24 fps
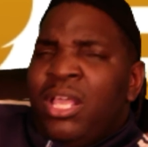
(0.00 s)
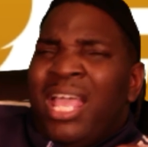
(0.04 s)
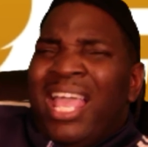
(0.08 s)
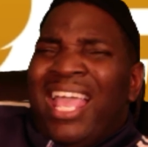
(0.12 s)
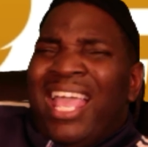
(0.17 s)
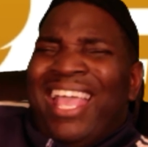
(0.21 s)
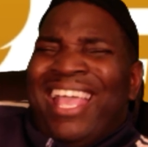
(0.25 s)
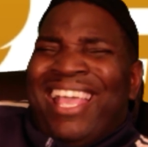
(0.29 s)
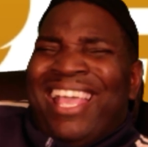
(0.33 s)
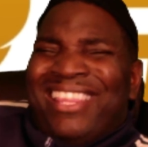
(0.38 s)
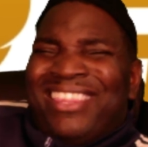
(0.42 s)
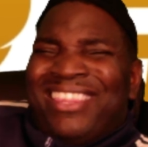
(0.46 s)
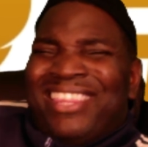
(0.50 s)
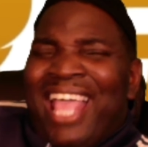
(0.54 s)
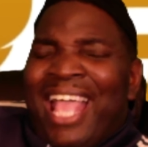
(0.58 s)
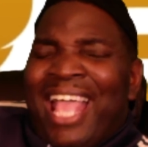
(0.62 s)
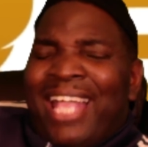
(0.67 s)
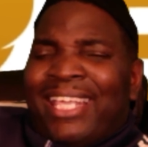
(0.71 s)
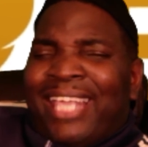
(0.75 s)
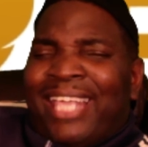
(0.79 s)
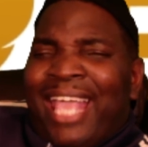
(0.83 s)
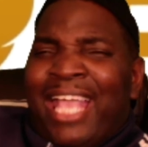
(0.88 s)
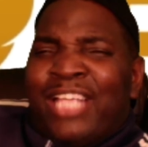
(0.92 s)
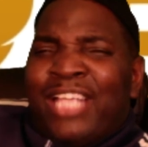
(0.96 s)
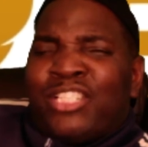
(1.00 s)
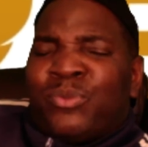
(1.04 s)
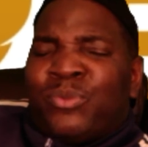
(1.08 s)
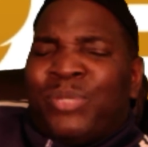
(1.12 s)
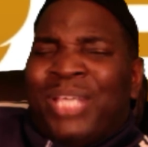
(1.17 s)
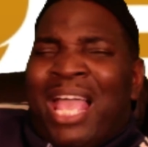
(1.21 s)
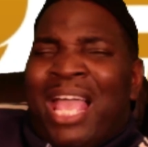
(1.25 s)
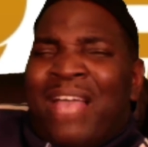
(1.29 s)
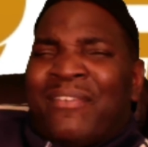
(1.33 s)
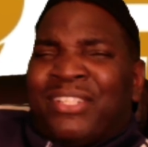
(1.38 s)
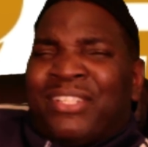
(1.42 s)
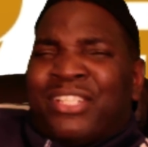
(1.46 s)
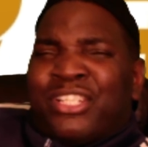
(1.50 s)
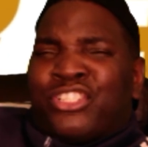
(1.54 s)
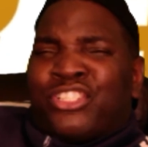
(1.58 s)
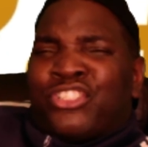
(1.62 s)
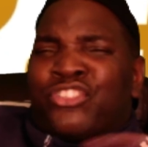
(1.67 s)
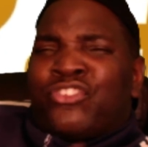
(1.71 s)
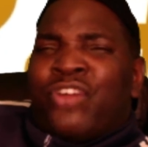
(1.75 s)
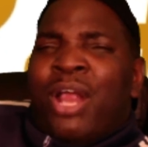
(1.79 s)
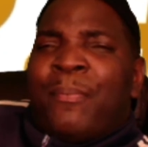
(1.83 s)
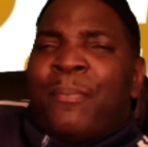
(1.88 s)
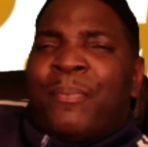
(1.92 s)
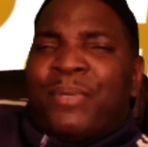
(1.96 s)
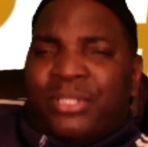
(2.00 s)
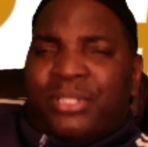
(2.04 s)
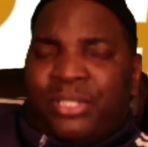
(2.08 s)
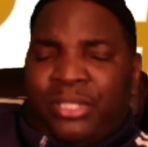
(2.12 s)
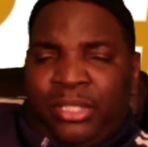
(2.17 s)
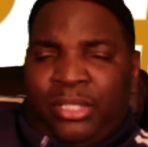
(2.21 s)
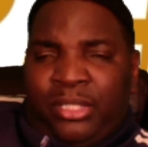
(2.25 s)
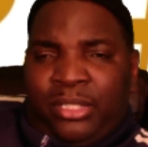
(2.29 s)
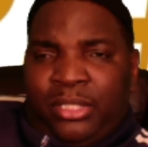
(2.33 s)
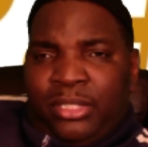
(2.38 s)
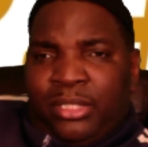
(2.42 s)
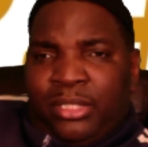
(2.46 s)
In that case, we have a discrepancy.